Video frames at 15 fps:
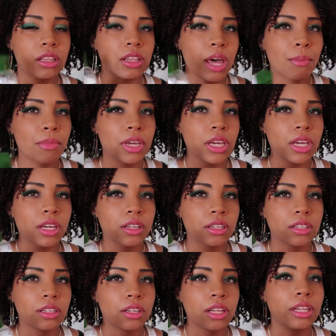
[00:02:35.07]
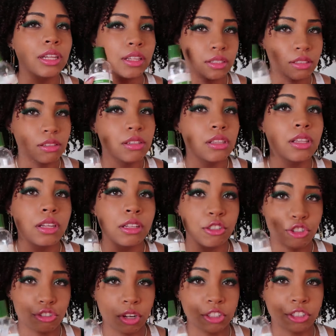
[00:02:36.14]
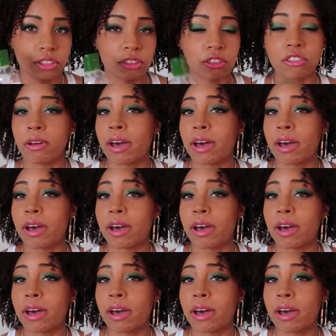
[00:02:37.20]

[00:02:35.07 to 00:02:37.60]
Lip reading: let me listen to the instructions.